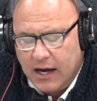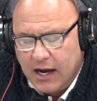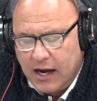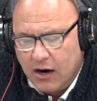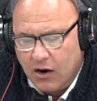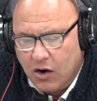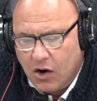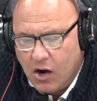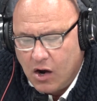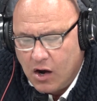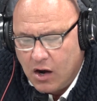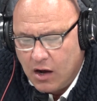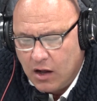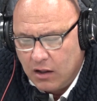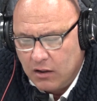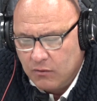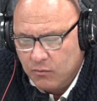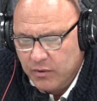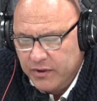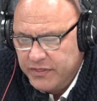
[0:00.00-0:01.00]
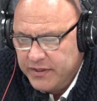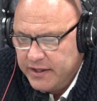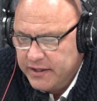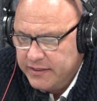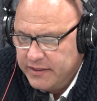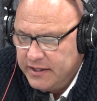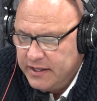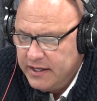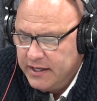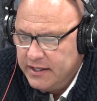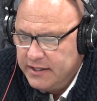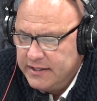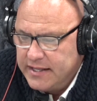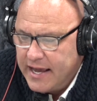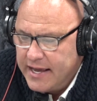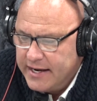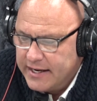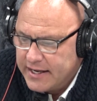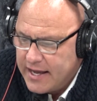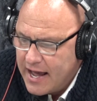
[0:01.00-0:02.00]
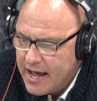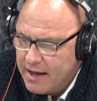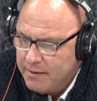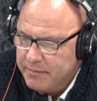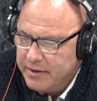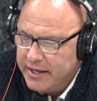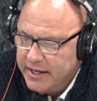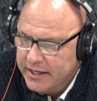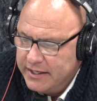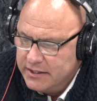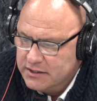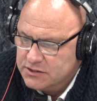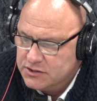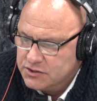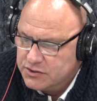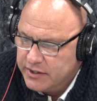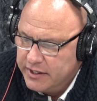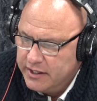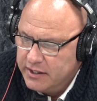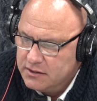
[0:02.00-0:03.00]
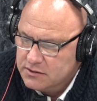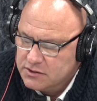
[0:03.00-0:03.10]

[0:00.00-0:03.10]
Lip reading: are all within the datacom industry.